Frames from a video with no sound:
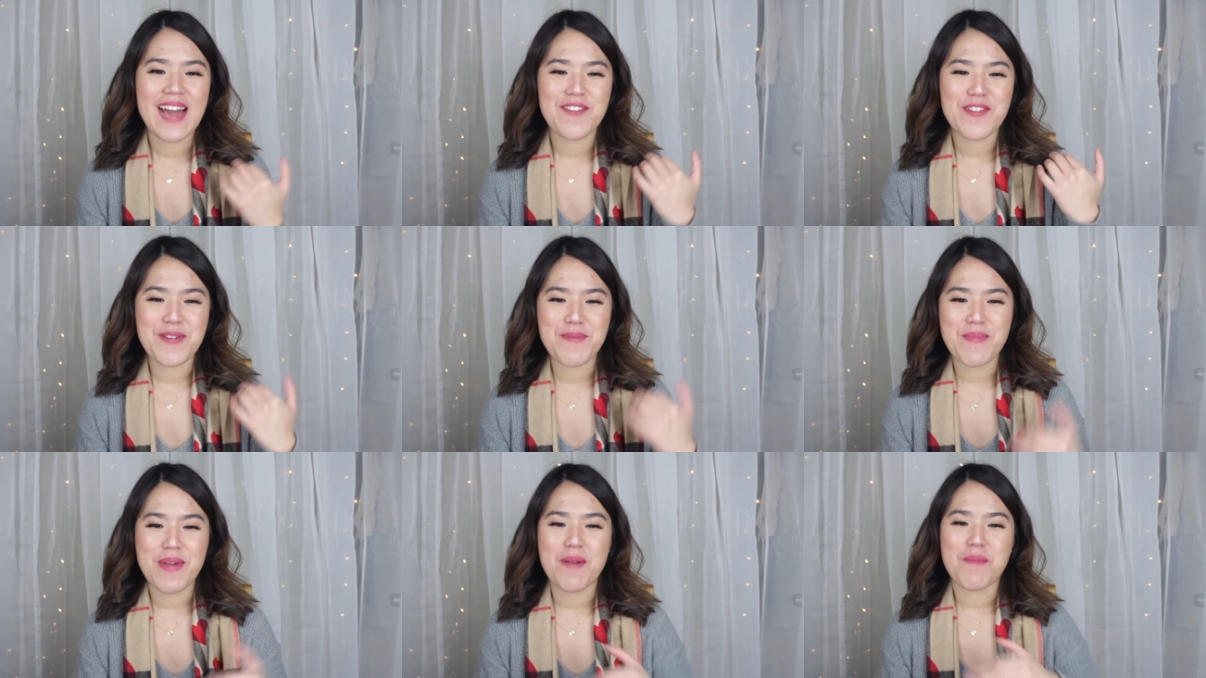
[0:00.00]

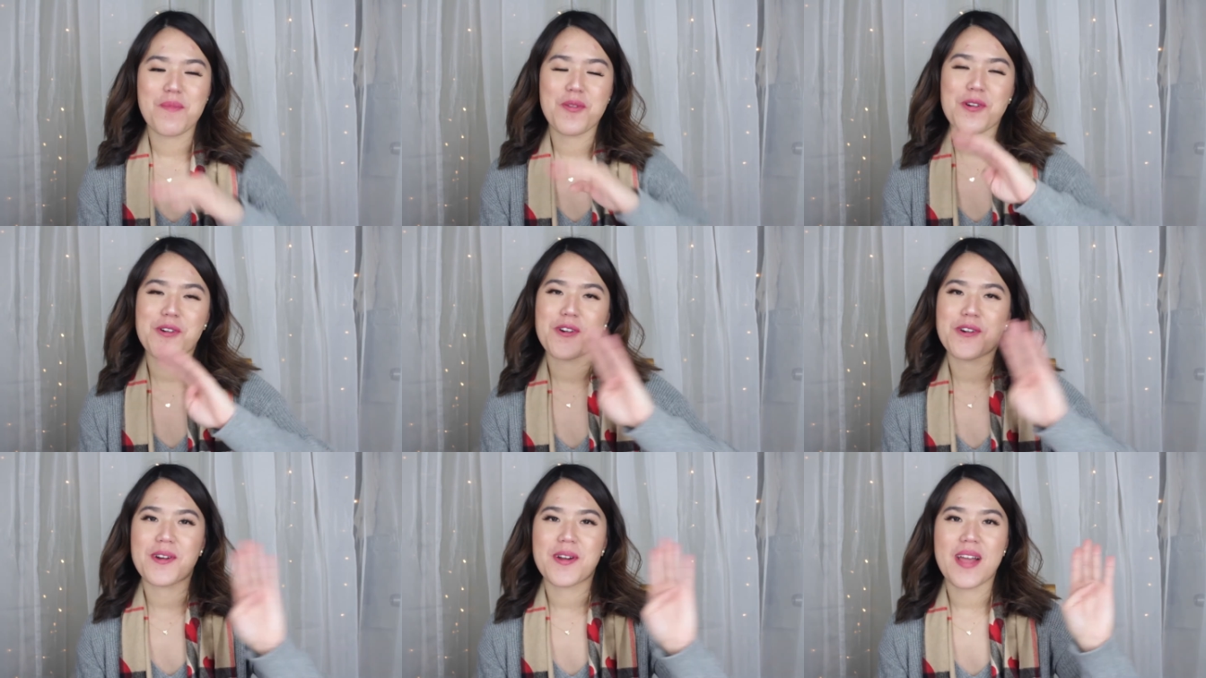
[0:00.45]

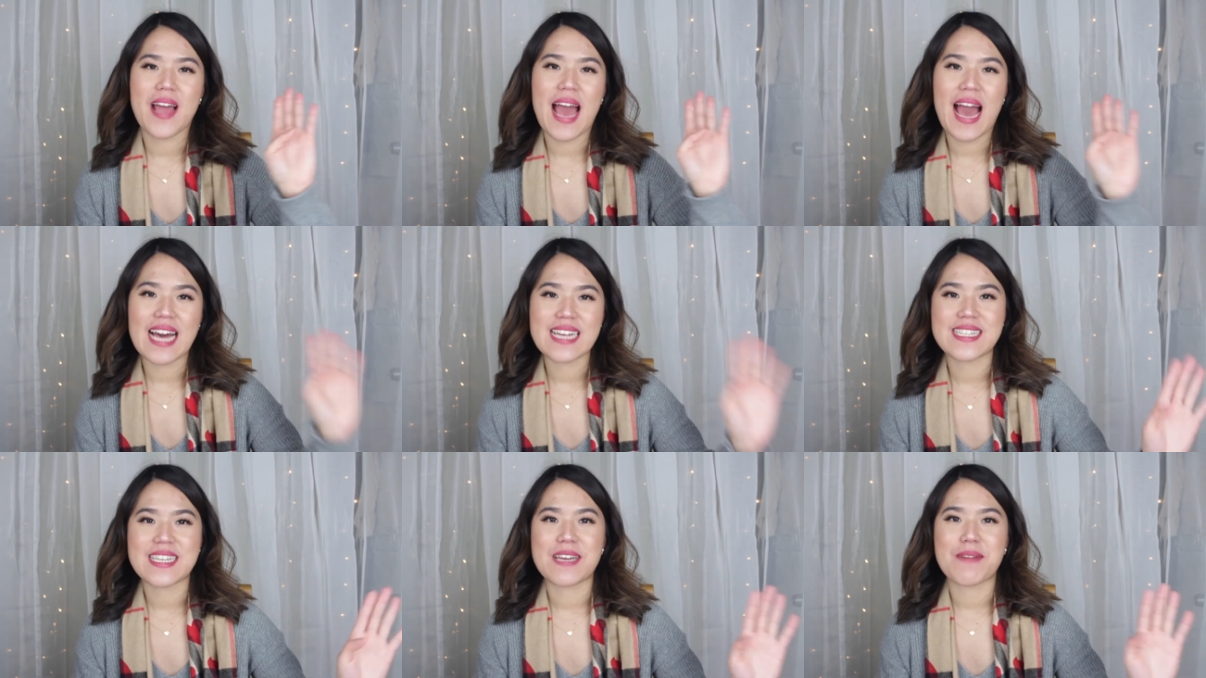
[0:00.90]
remember
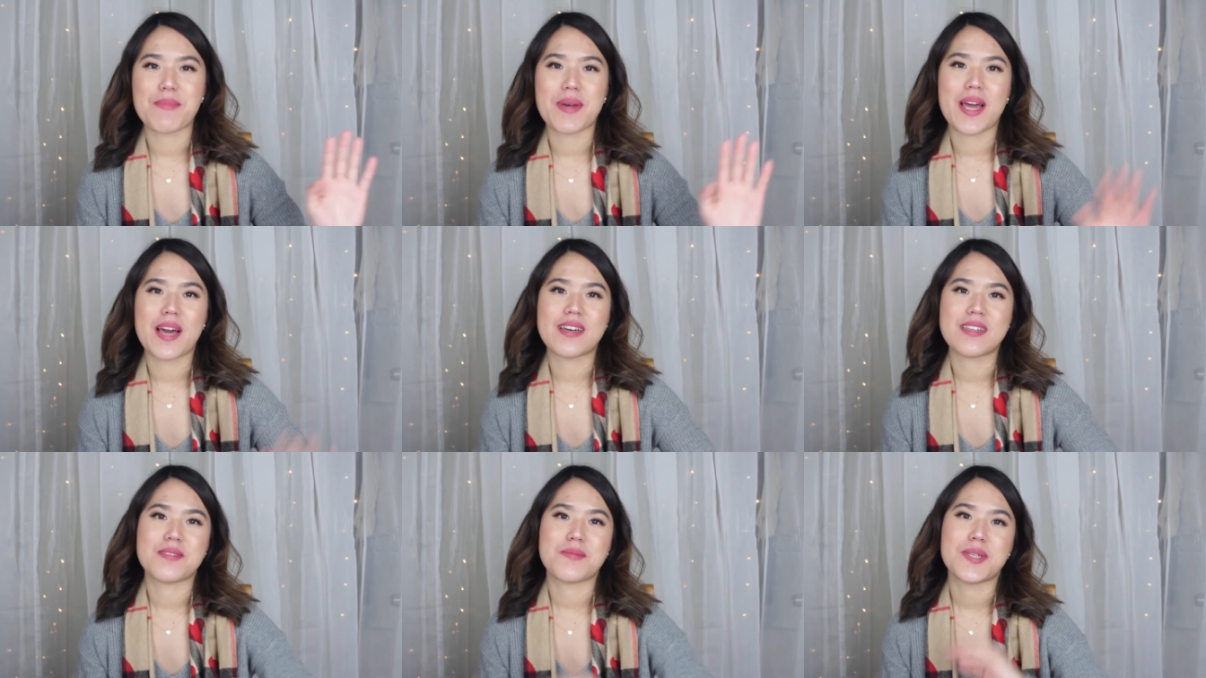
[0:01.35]
asking my
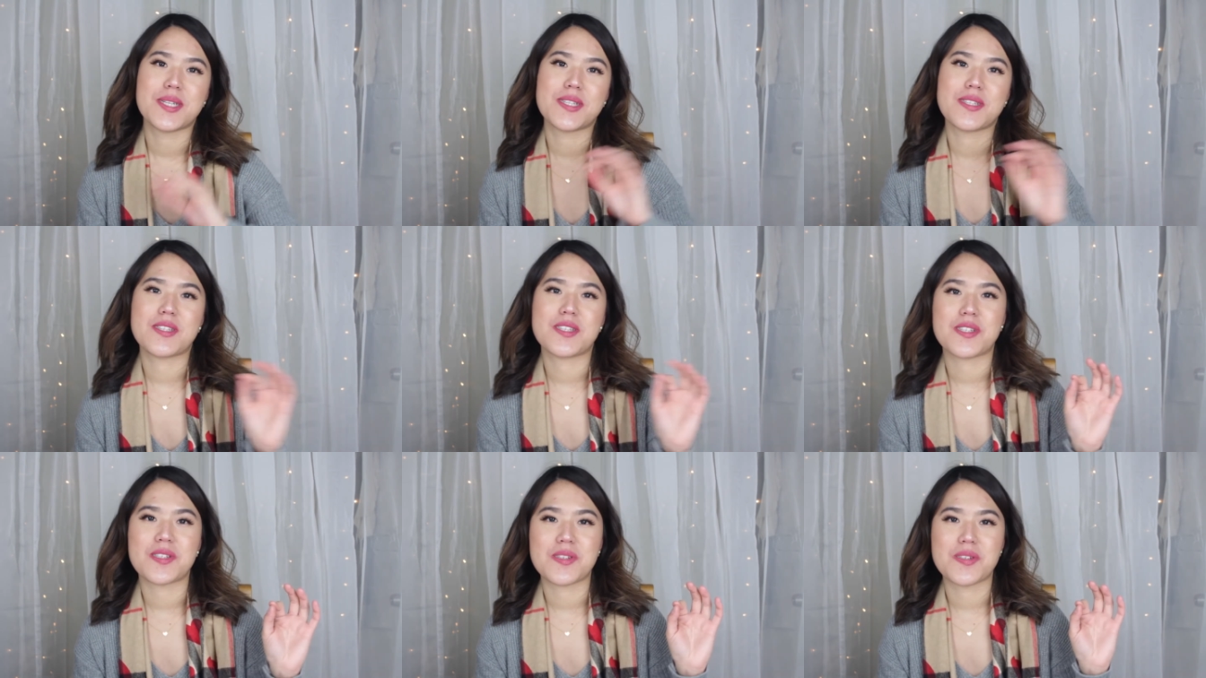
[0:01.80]

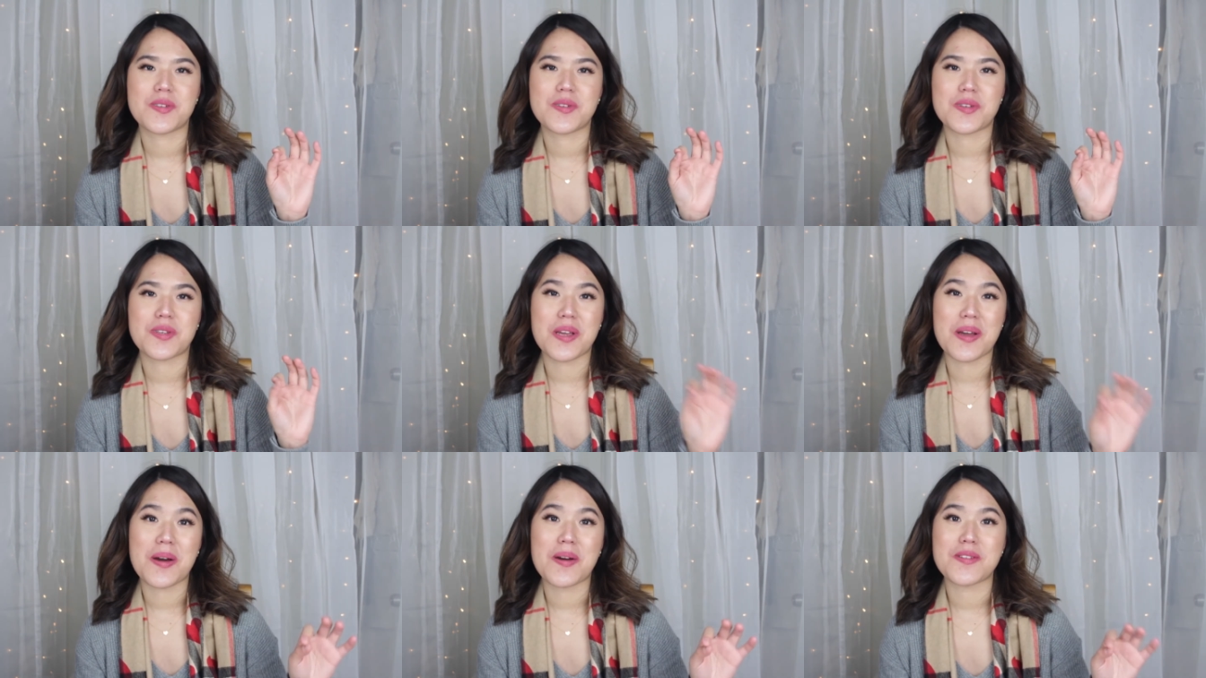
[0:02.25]
husband to
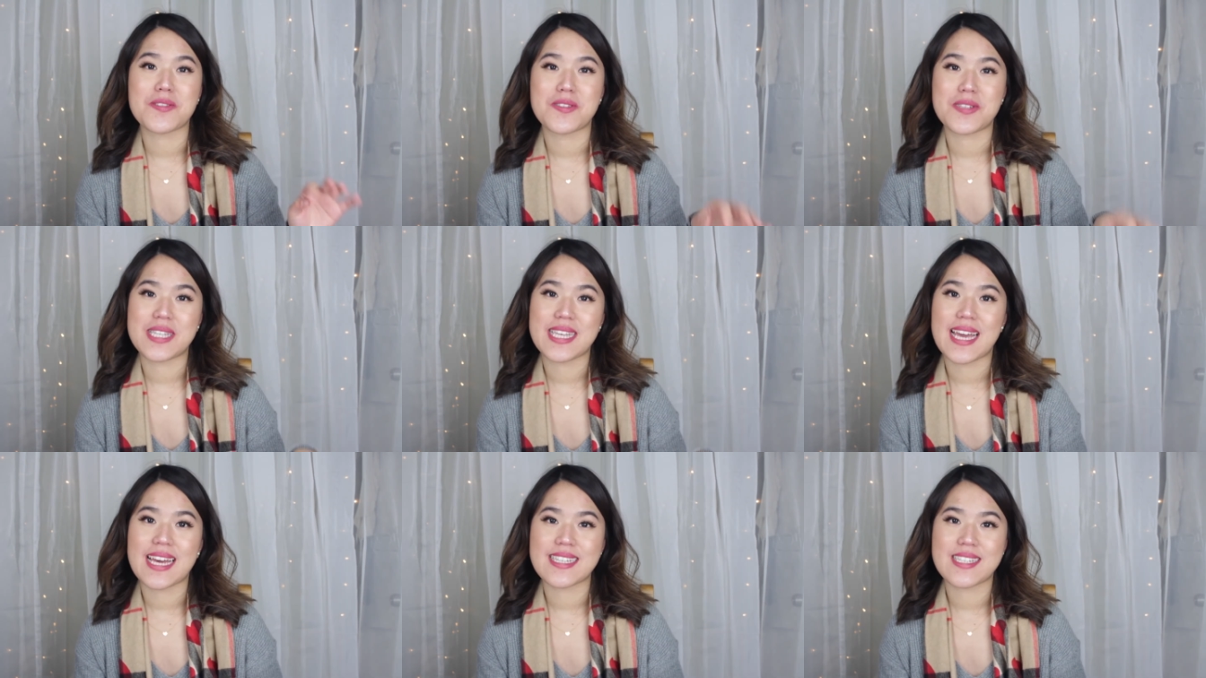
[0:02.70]
go to
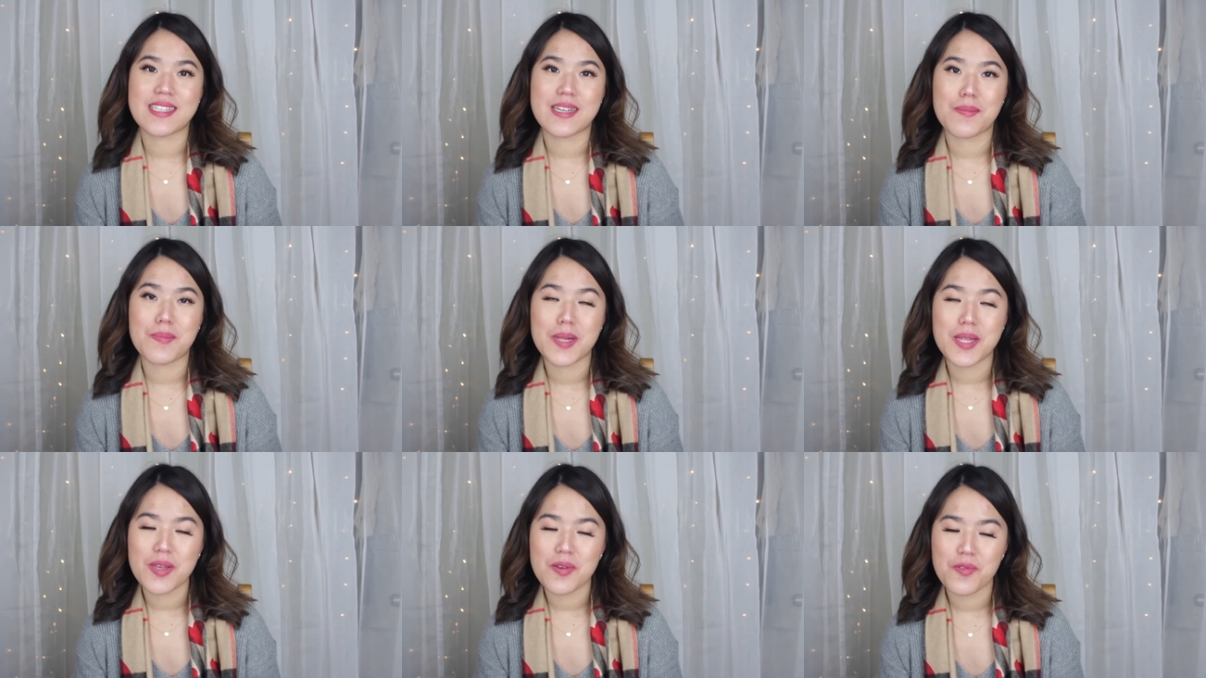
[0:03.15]
D S
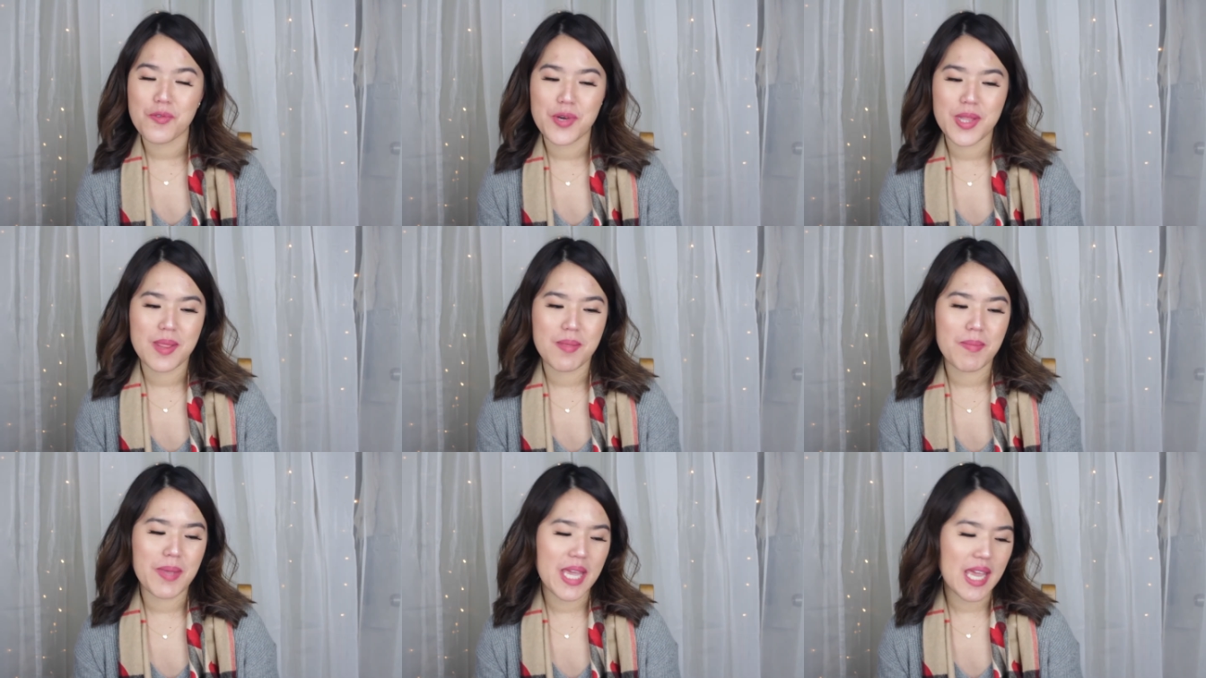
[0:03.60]
W
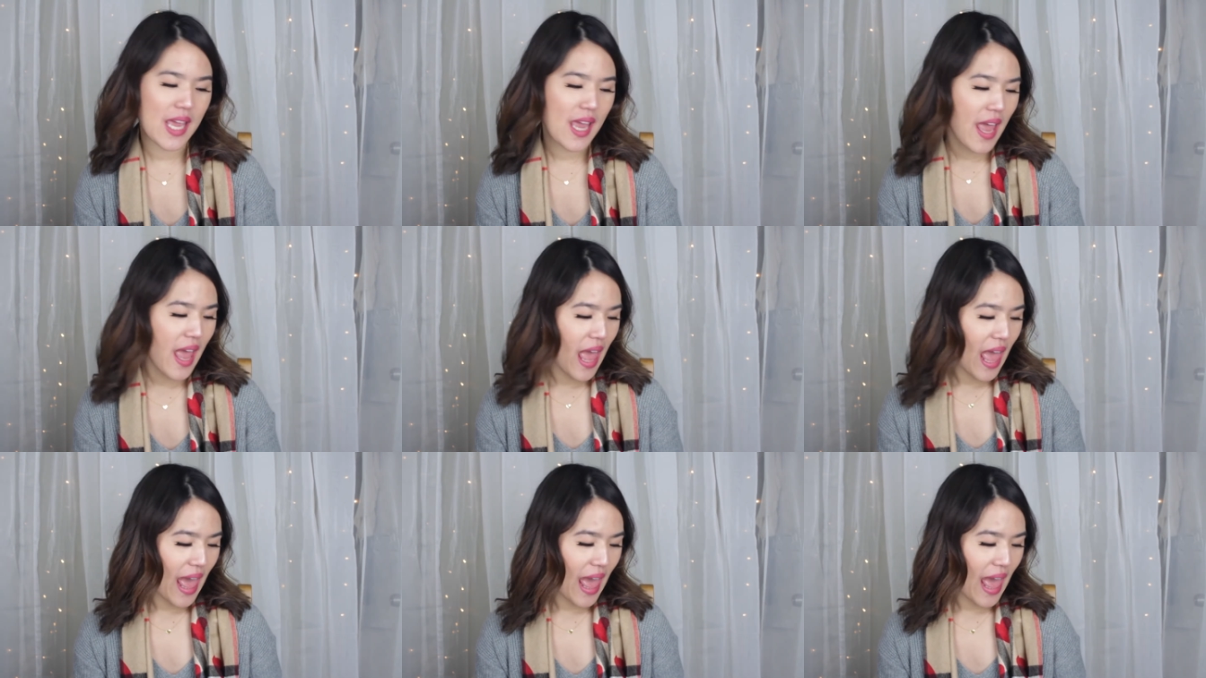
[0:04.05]
with me,